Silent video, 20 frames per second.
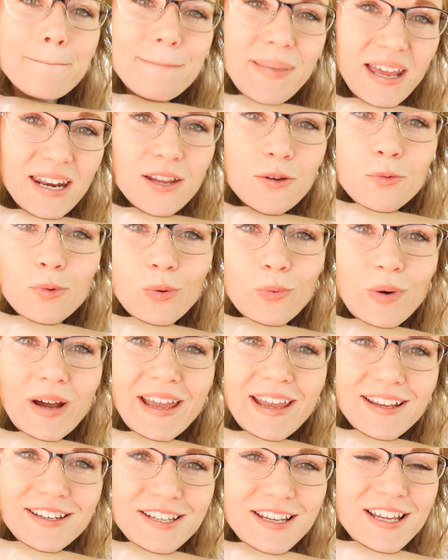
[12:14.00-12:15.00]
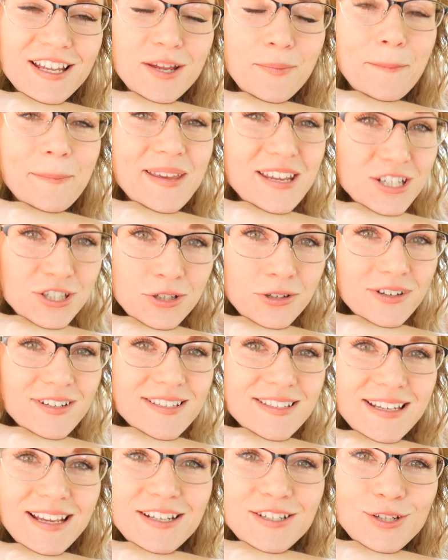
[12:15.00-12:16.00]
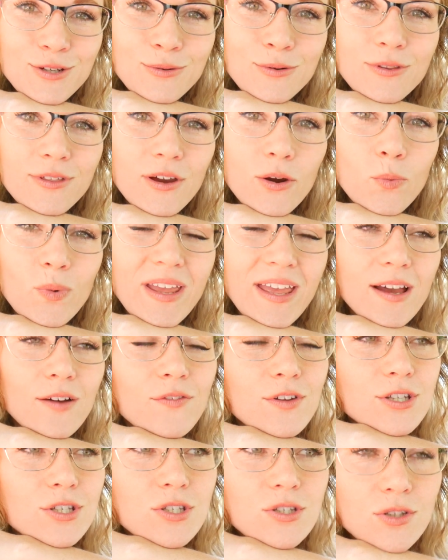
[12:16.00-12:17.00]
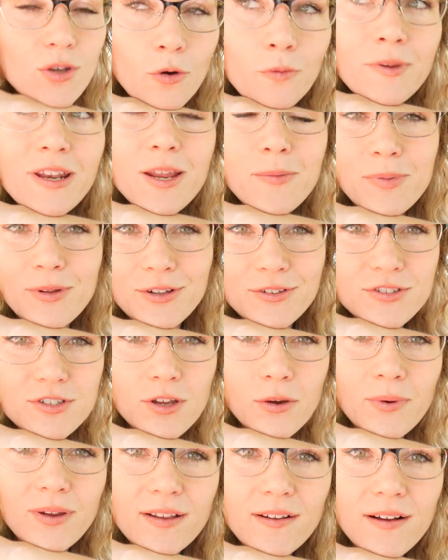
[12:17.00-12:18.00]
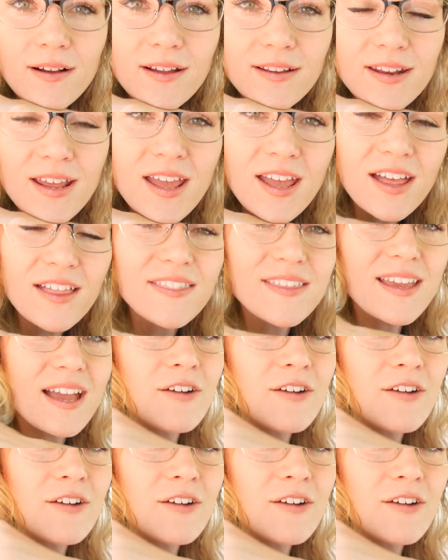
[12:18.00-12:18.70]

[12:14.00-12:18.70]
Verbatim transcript: Betty will wait. Be sure to stay tuned though, we have so many builds going on. The